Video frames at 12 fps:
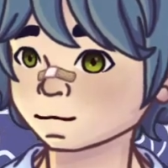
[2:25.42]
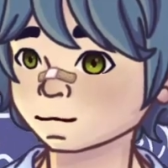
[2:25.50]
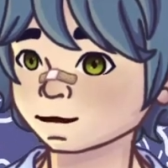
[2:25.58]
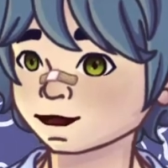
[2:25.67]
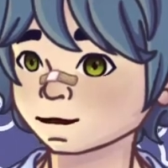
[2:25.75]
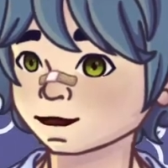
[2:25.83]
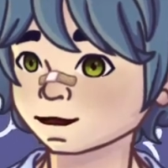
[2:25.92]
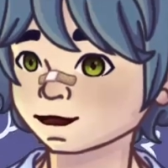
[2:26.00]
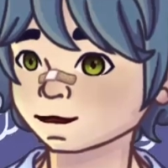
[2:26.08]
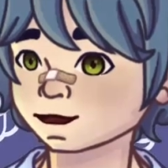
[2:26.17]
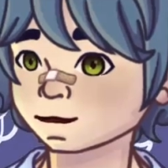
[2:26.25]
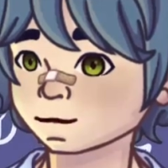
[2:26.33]
And since I
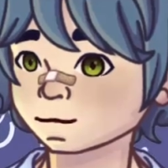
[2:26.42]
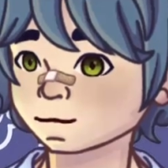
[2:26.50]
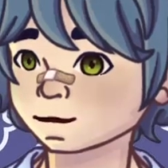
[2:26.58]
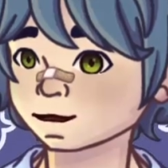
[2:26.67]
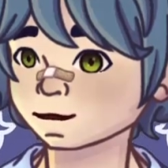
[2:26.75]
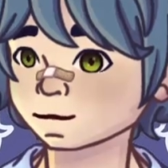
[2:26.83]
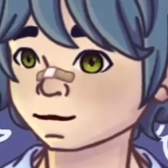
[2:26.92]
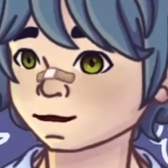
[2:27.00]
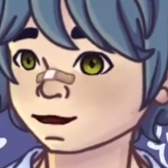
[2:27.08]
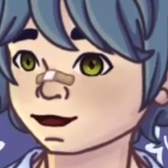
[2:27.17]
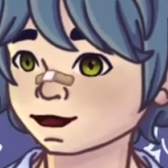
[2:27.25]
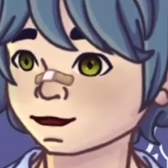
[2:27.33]
gave her long
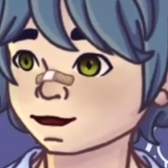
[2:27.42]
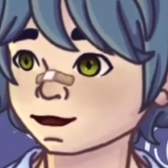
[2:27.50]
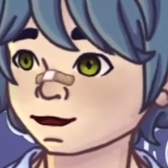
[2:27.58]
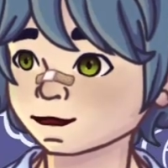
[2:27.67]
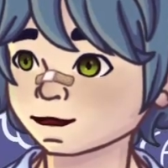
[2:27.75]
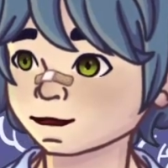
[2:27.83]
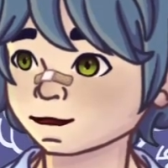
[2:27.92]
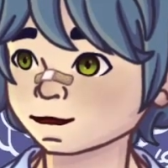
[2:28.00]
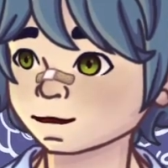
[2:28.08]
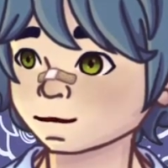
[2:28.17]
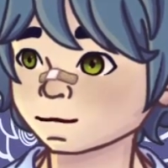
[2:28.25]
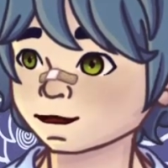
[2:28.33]
sleeves in the
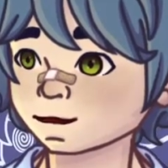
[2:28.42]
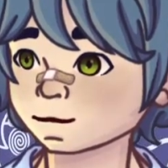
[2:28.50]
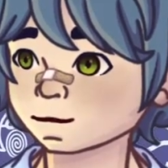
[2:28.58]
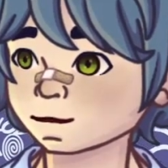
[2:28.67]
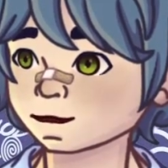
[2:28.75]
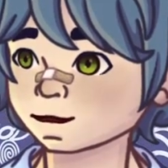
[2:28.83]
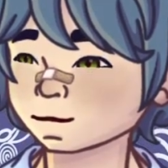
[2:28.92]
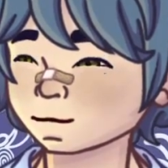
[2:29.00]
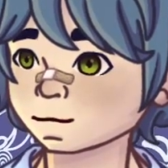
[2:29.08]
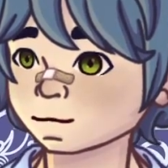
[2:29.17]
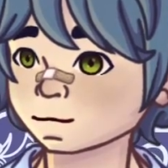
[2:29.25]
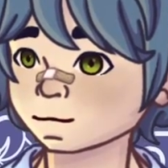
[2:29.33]
illustration,
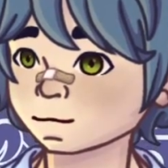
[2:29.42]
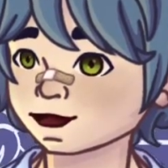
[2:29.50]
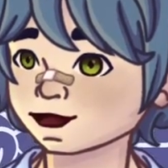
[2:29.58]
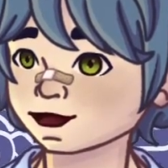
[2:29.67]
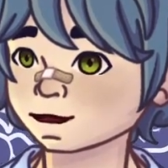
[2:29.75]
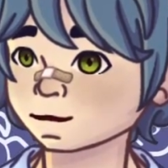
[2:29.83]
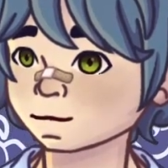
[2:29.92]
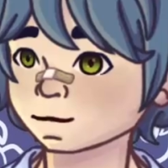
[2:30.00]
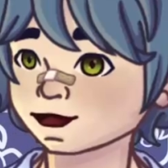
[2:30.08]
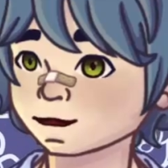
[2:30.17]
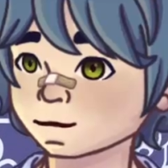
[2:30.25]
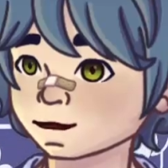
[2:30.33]
it
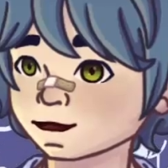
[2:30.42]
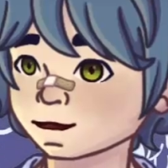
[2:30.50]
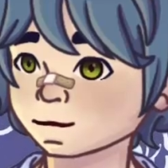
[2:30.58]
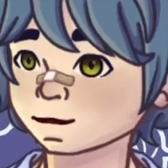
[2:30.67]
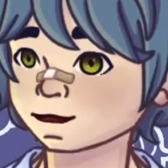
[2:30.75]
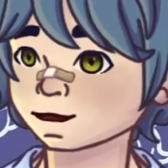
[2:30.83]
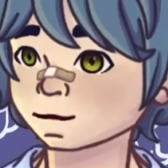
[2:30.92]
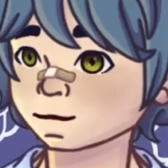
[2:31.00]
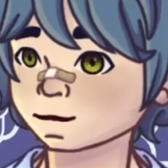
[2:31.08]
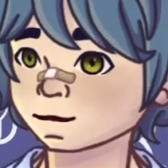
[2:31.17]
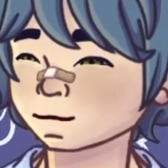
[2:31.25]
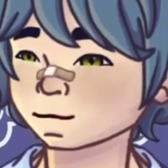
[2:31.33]
just isn't
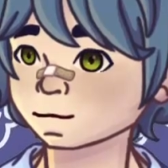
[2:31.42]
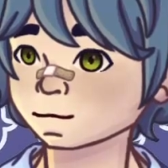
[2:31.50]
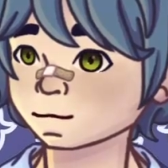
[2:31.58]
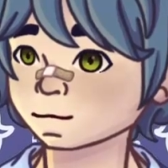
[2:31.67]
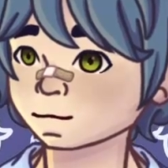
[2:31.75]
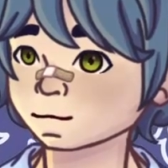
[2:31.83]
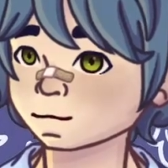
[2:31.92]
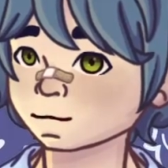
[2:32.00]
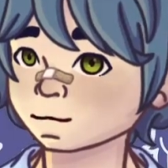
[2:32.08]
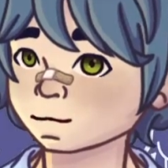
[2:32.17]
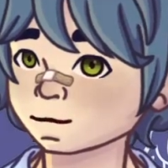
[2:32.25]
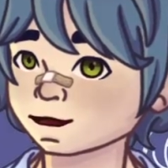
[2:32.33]
visible.
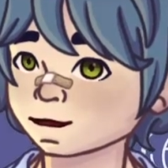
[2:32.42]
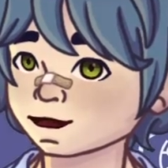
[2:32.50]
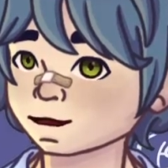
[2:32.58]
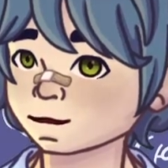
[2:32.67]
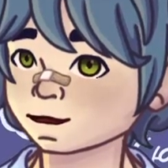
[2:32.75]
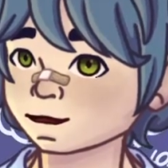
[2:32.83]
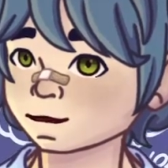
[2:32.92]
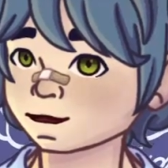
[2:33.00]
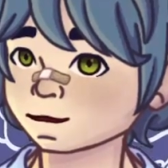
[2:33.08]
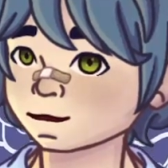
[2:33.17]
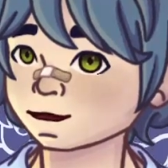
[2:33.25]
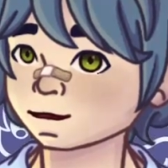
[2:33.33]
Moving on to
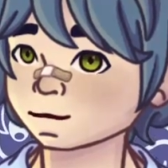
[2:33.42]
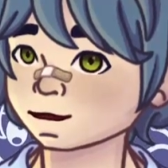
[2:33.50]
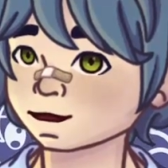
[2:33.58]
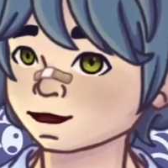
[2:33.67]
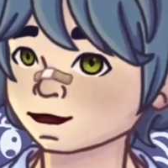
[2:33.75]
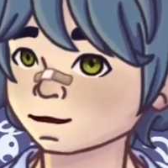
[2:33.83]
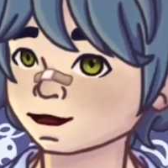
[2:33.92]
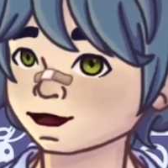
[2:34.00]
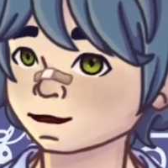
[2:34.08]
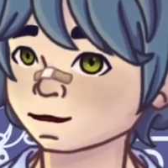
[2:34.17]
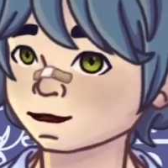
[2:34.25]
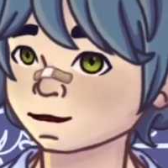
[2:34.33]
the digital
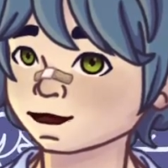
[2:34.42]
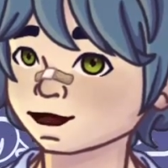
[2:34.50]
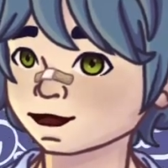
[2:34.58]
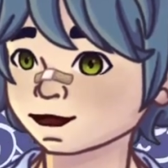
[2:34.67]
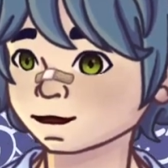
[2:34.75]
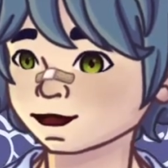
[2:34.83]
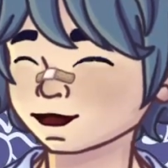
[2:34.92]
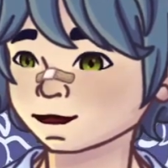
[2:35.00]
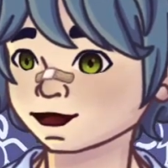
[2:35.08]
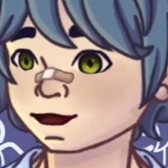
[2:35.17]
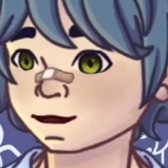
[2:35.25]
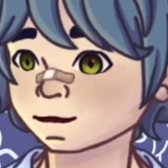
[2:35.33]
illustration, I
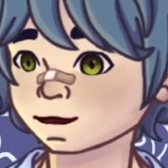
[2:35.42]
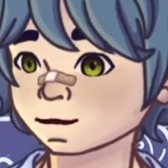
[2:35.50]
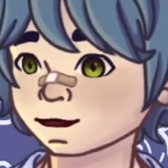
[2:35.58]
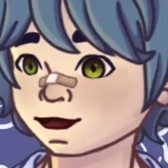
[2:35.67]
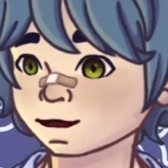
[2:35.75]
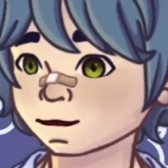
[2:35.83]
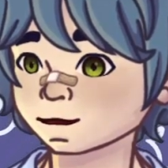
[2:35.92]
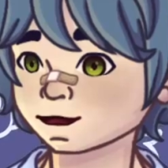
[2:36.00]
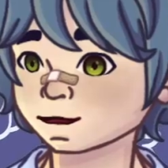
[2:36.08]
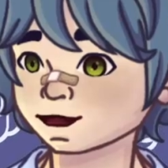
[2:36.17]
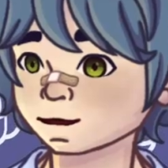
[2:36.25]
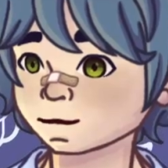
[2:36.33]
started by thinking
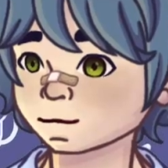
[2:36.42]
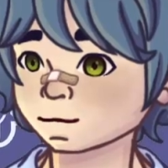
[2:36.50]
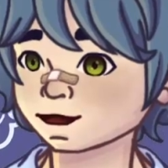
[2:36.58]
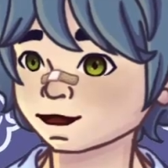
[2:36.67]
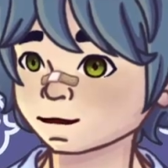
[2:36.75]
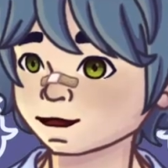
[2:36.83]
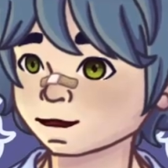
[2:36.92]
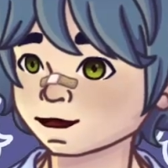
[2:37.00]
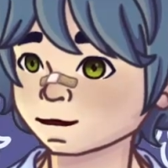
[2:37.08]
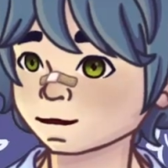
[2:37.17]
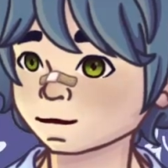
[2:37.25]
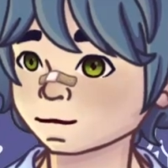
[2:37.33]
about the pose I
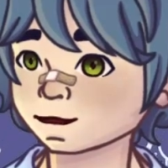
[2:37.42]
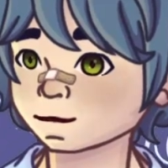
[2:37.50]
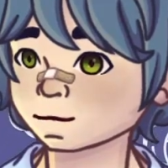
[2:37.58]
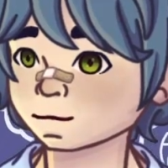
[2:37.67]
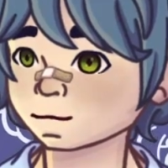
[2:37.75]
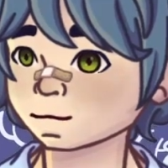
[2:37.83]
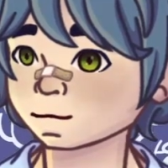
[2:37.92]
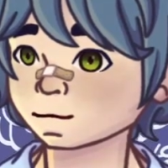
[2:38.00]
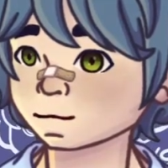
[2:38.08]
wanted to put her in.